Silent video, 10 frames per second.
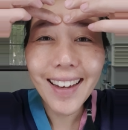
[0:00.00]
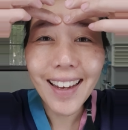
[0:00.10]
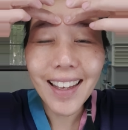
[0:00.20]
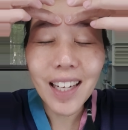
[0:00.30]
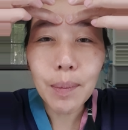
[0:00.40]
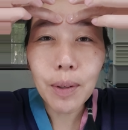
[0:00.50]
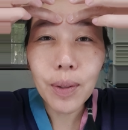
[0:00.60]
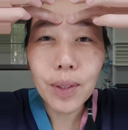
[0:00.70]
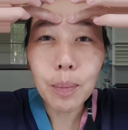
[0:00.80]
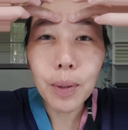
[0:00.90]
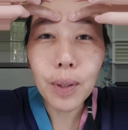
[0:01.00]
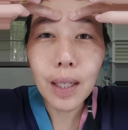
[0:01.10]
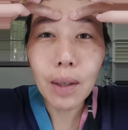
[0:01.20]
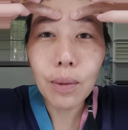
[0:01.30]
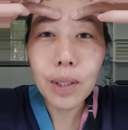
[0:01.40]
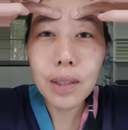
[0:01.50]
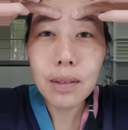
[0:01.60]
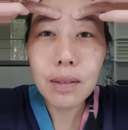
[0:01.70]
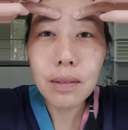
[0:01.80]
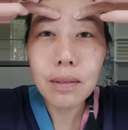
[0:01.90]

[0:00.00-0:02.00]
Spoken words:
and I'm going to pull outwards.